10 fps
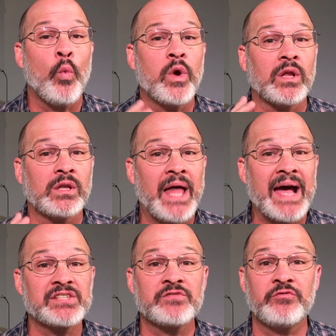will
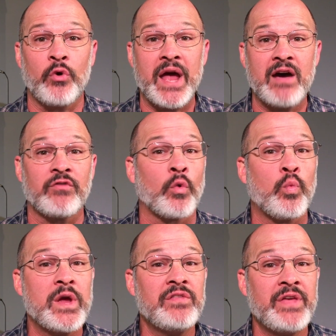last forever
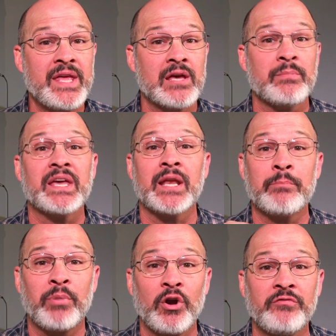with Him in
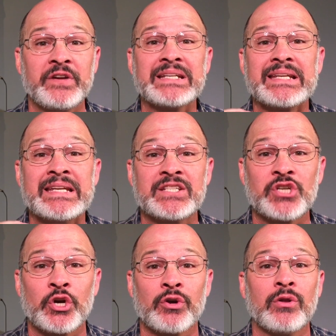a perfect
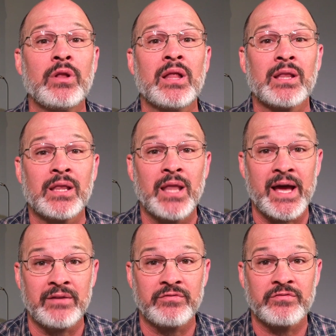eternal
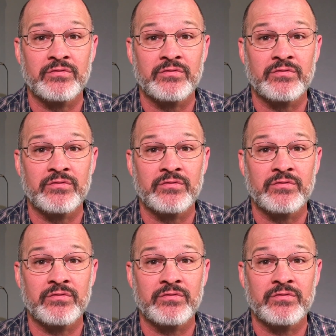life.